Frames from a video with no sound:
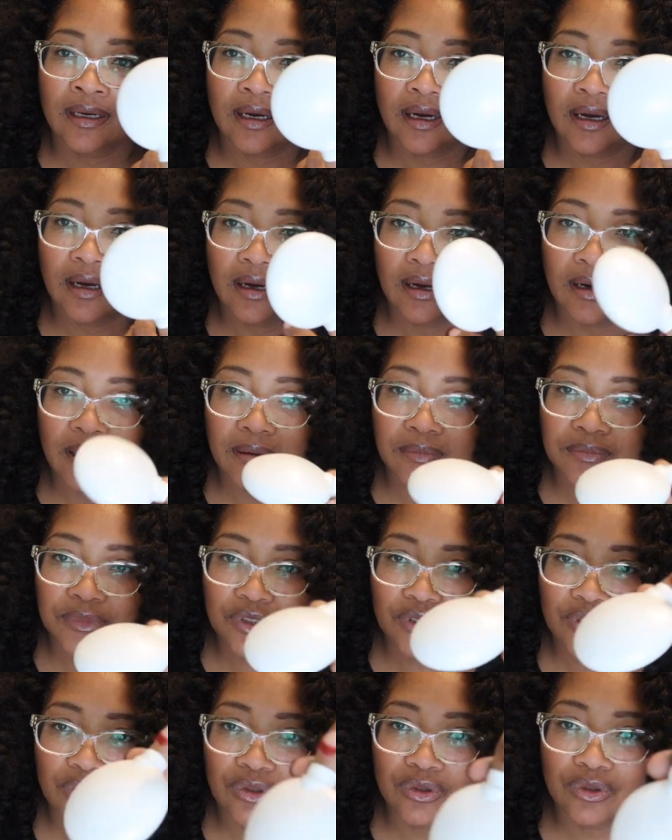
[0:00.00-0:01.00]
um,
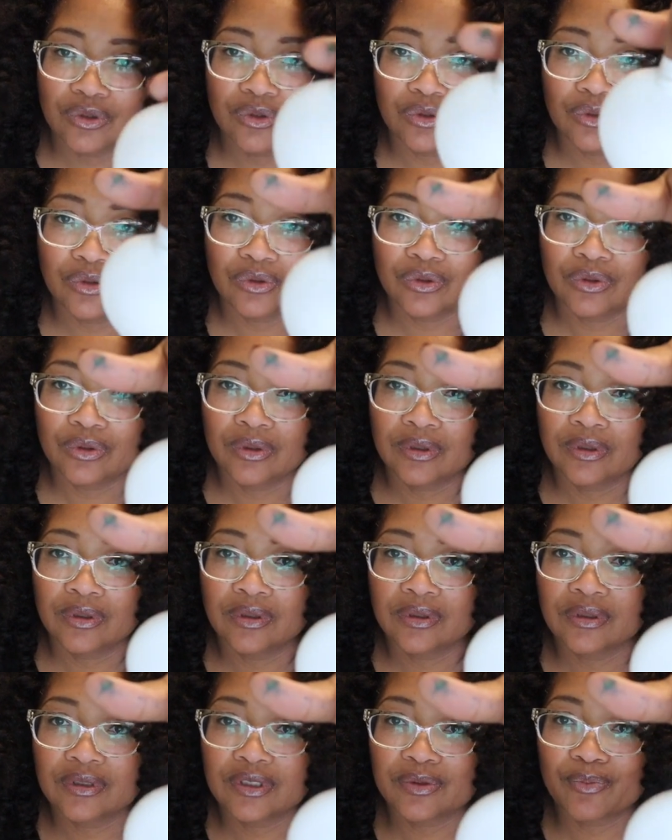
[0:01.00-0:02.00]
to
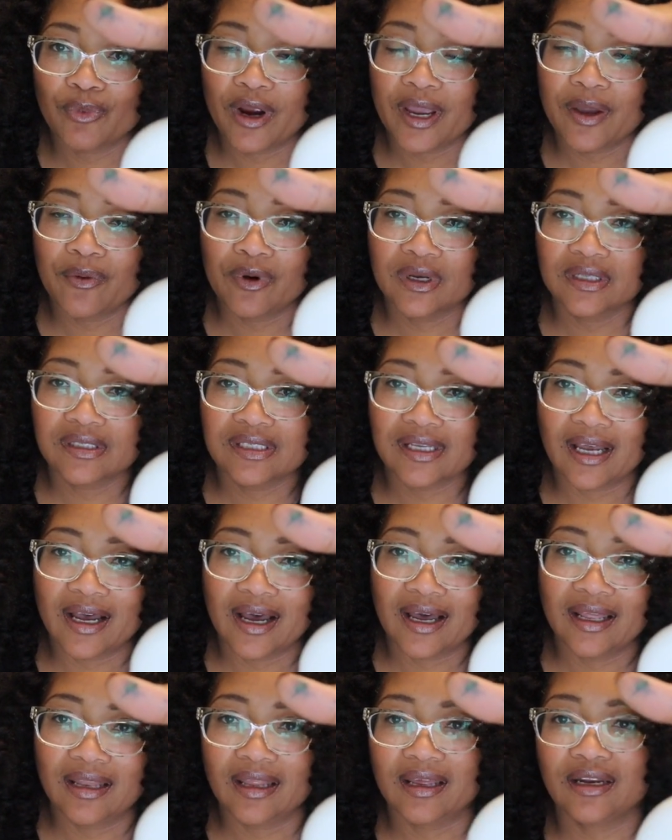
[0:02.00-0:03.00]
spray one
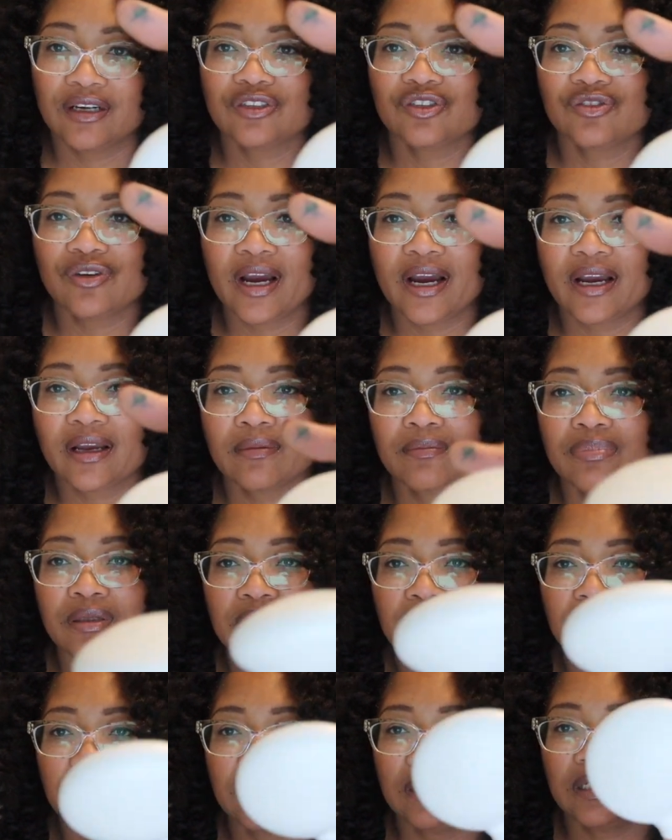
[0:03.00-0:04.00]
side, let it dry
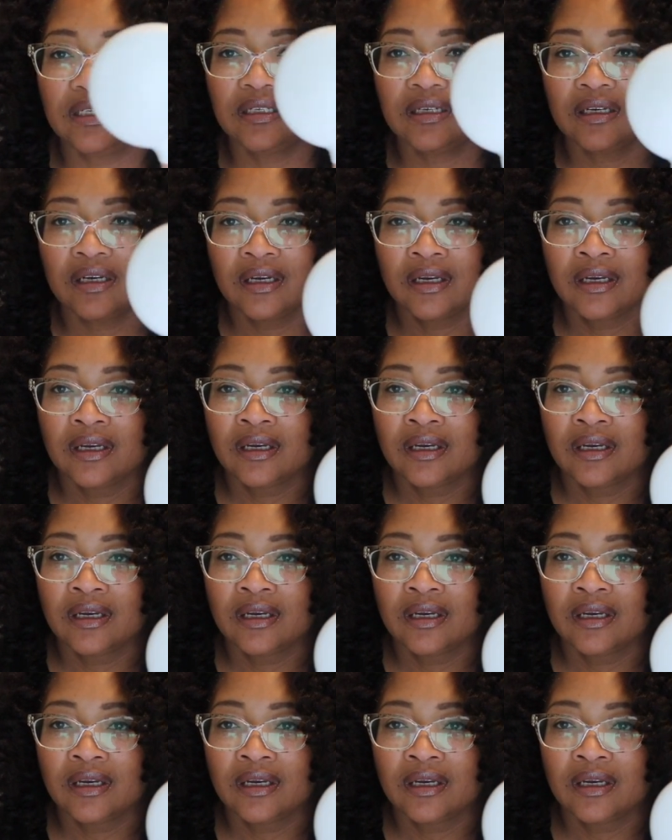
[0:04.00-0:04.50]
completely,